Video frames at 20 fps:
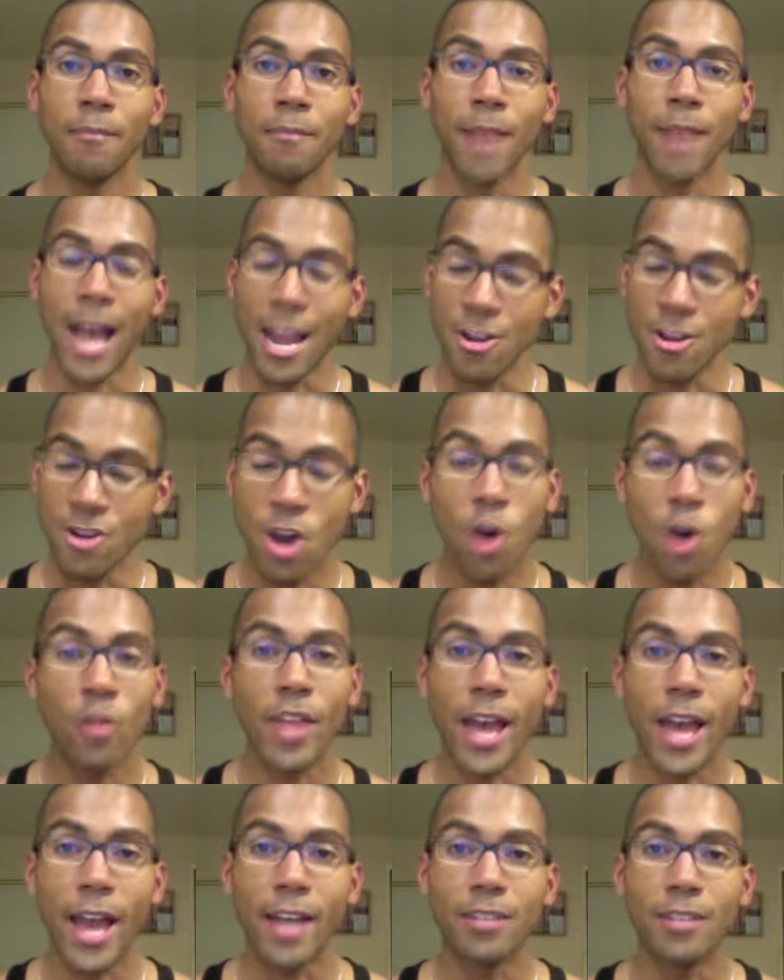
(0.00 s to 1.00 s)
I know
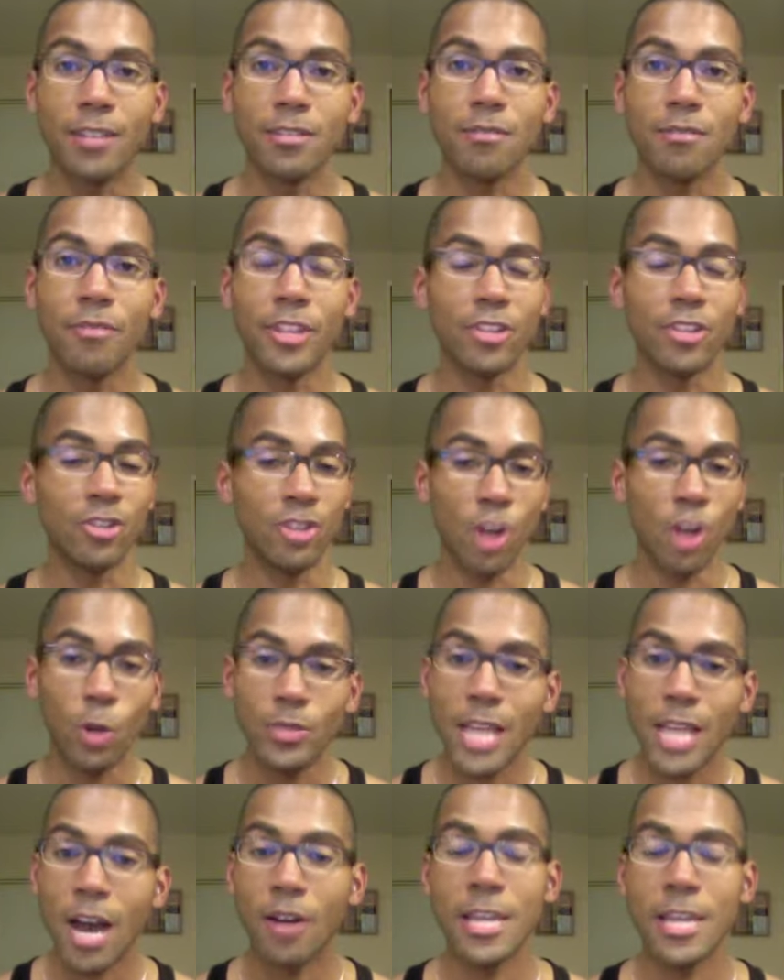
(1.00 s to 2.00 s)
that. There's no
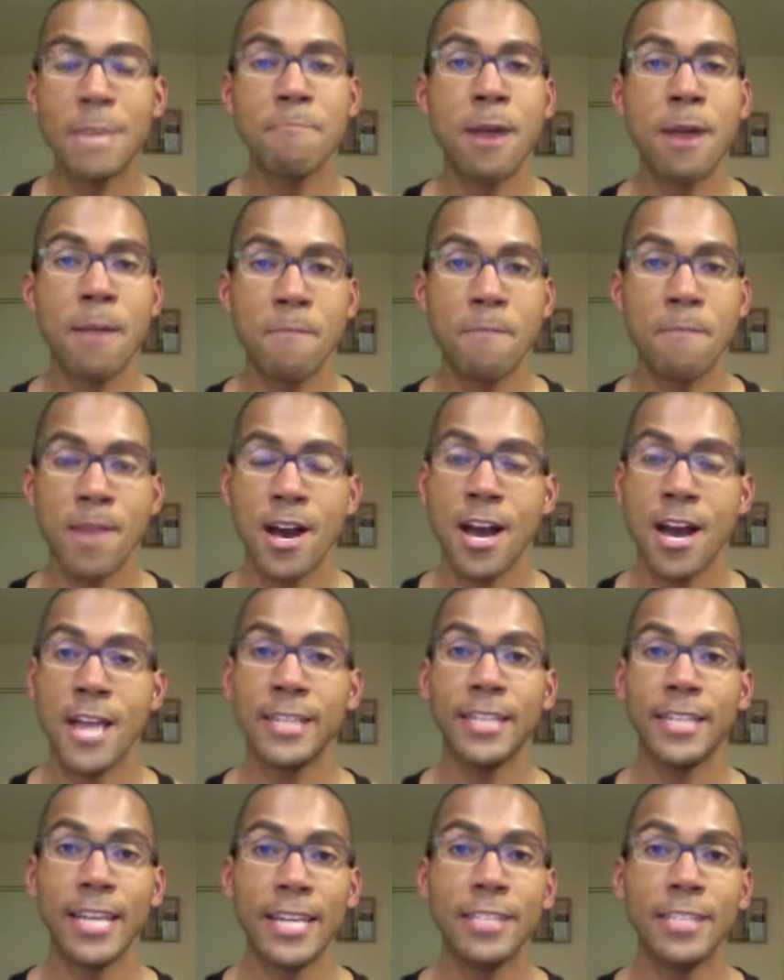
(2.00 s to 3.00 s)
doubt in my mind.
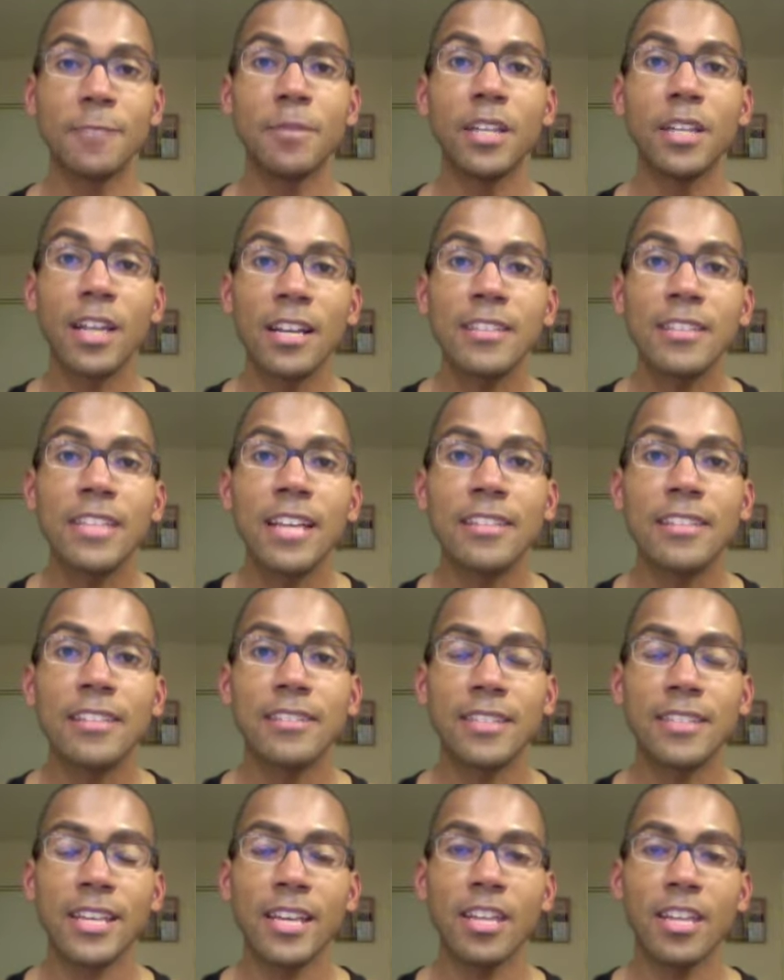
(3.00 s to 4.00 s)
And it's because I
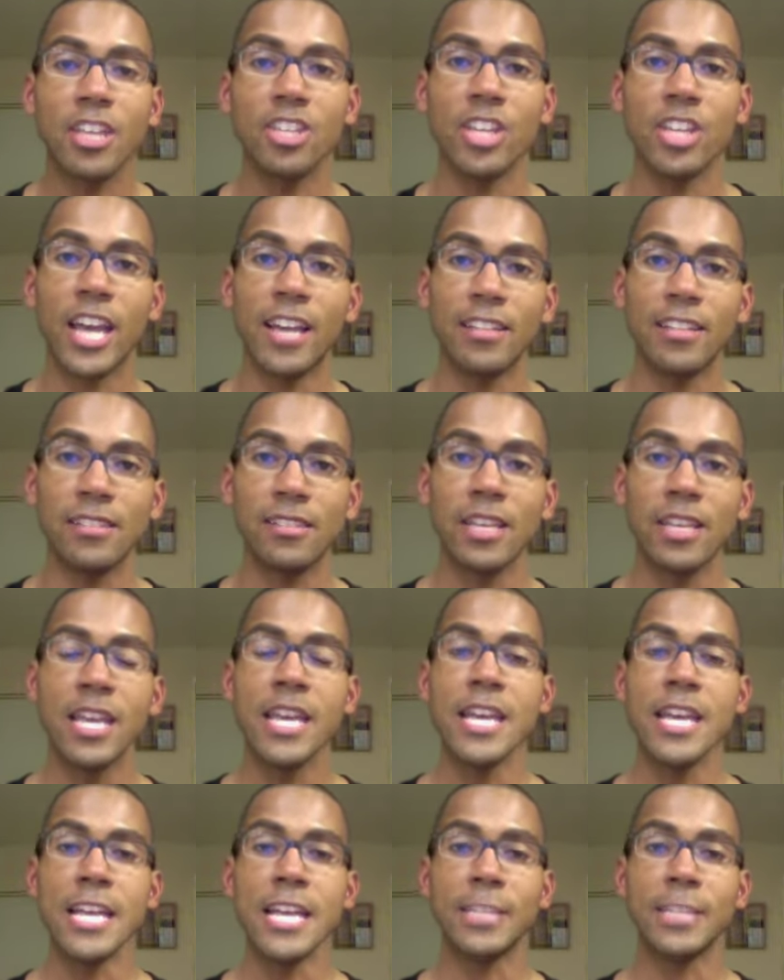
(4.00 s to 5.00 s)
said yes.
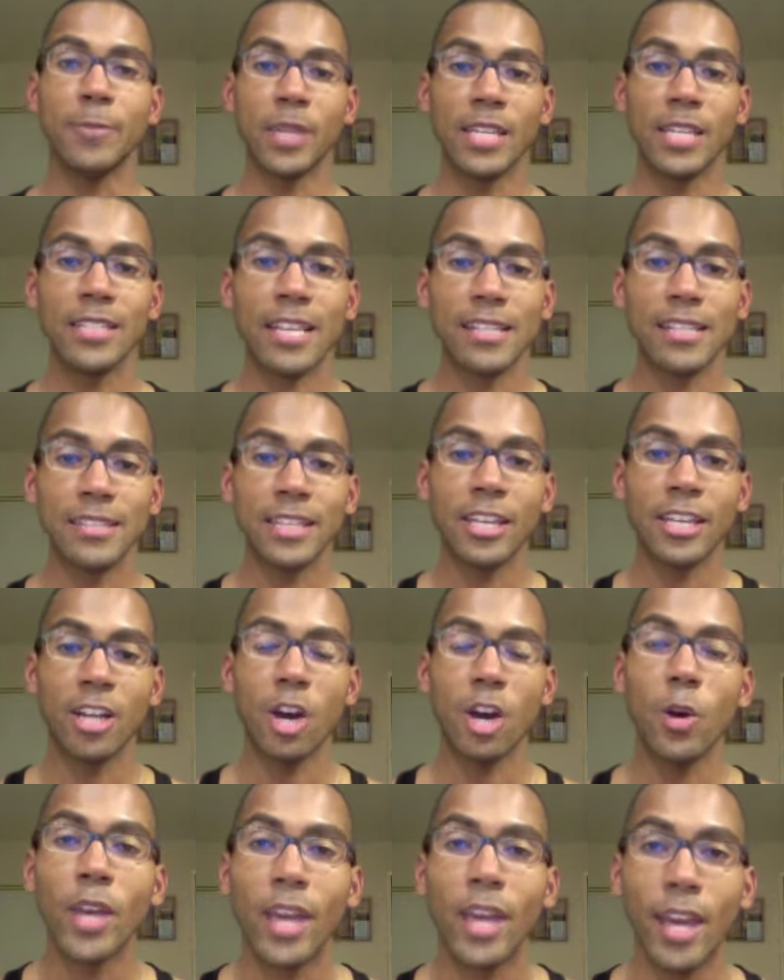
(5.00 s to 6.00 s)
It's because I said,
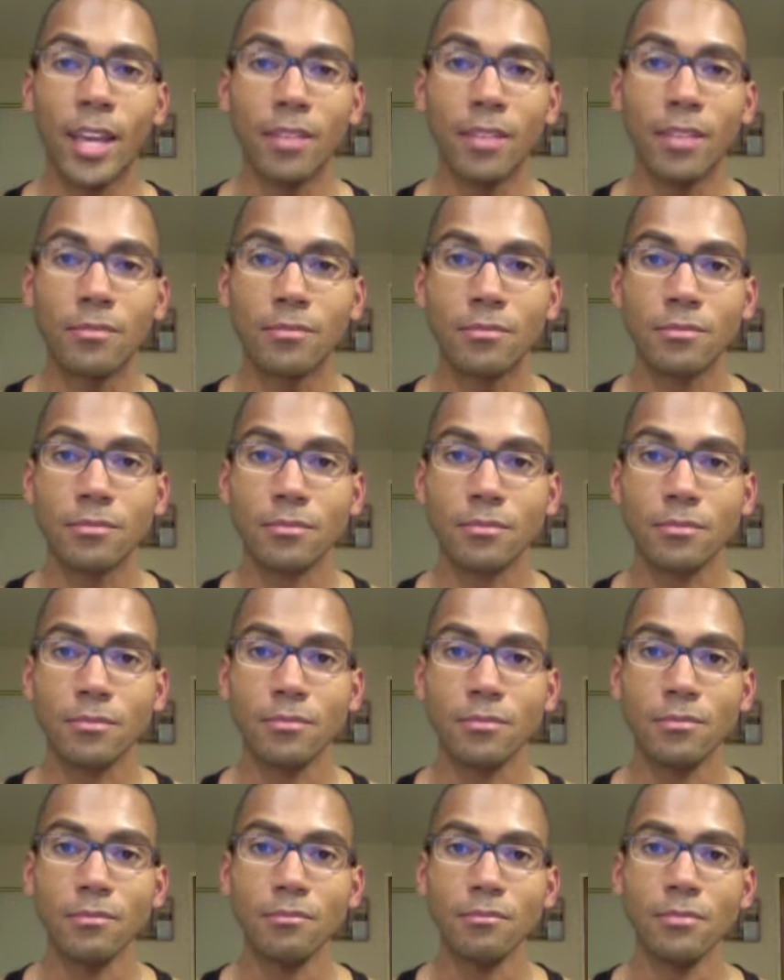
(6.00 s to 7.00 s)
okay,
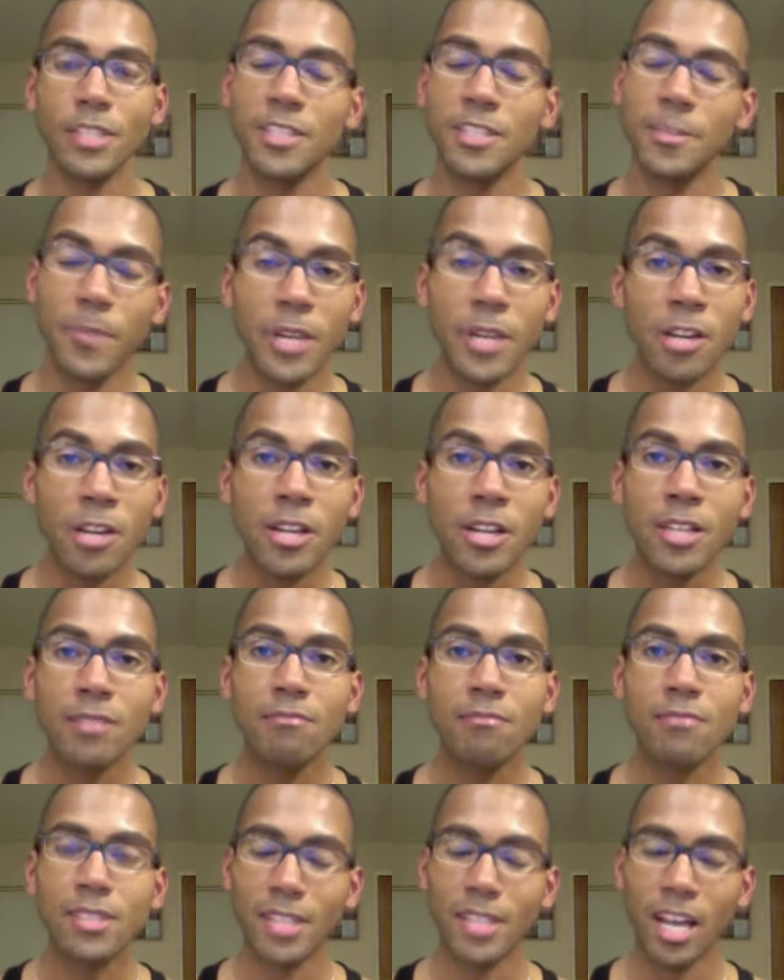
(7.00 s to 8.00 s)
spirit,
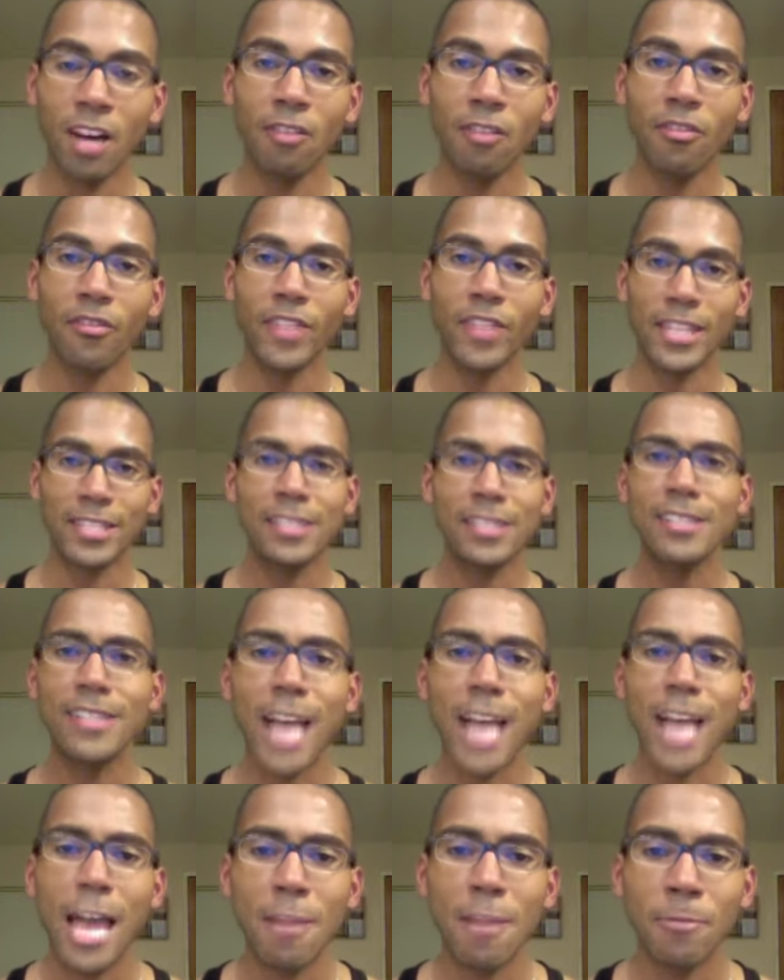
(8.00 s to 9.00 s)
self that's
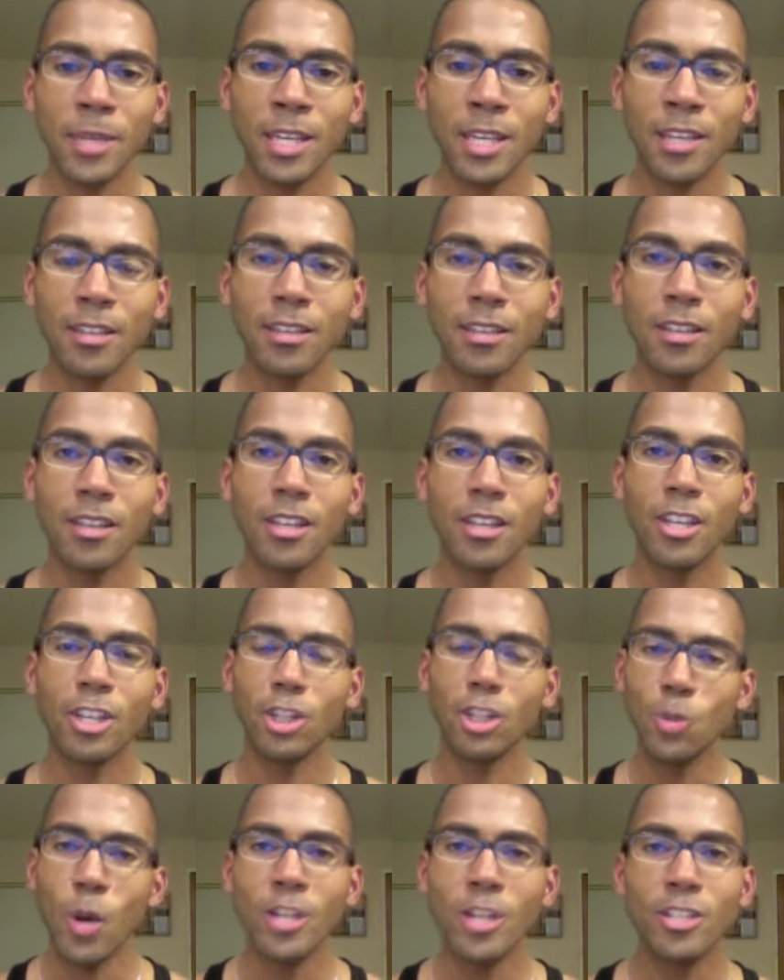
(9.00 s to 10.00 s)
inside of me, you
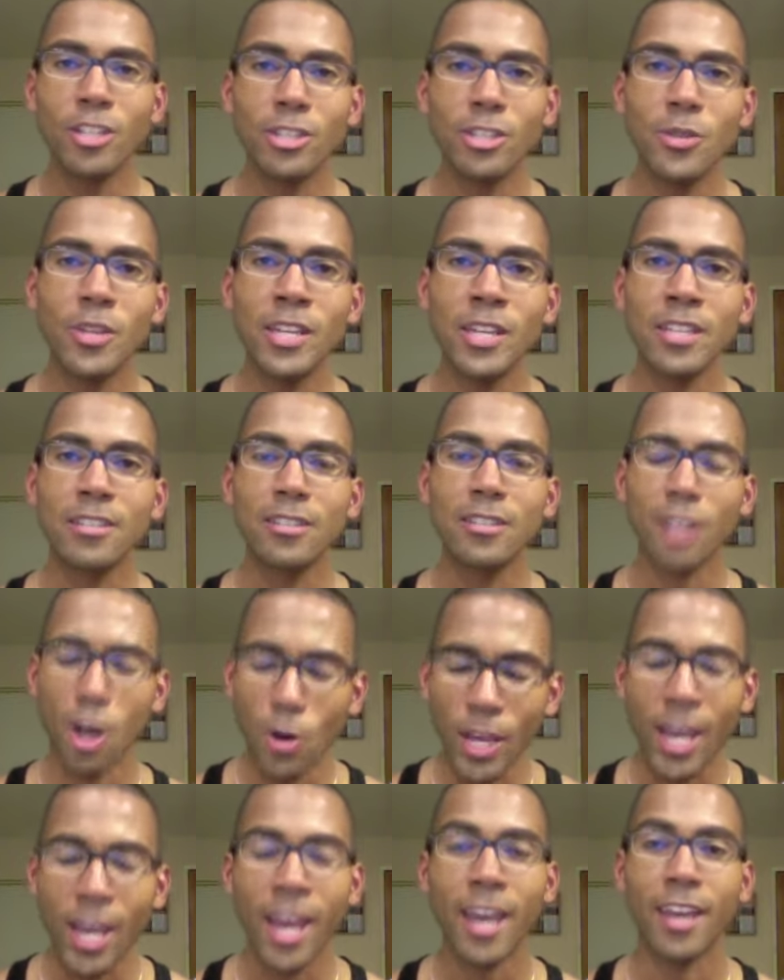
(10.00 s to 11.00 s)
want to do this?
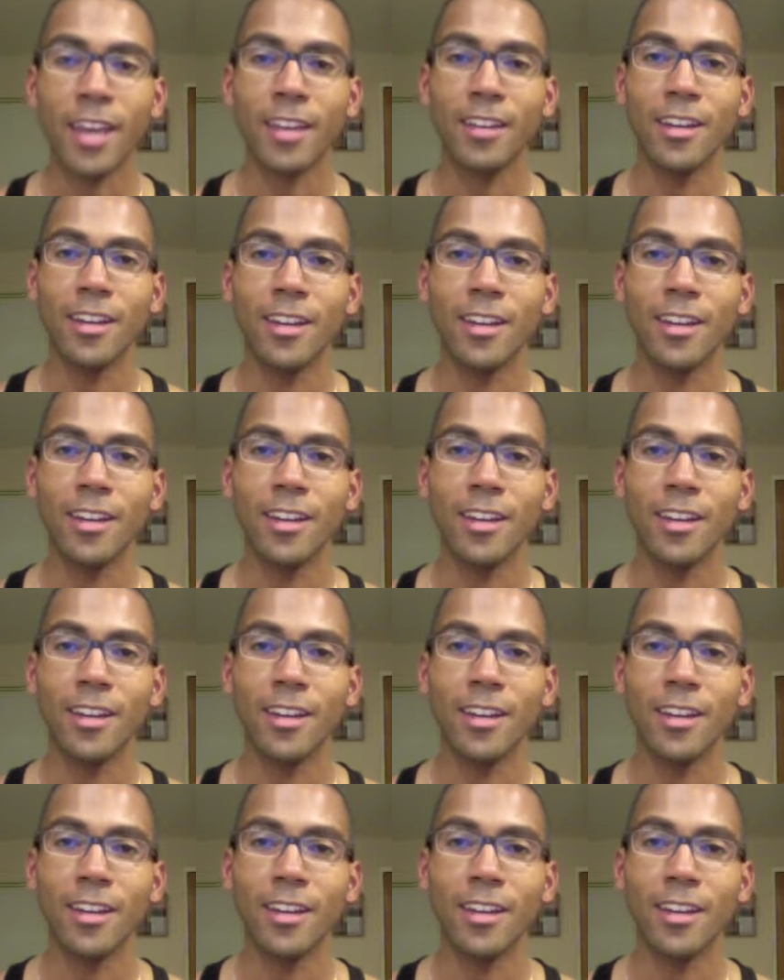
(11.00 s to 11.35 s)
Okay.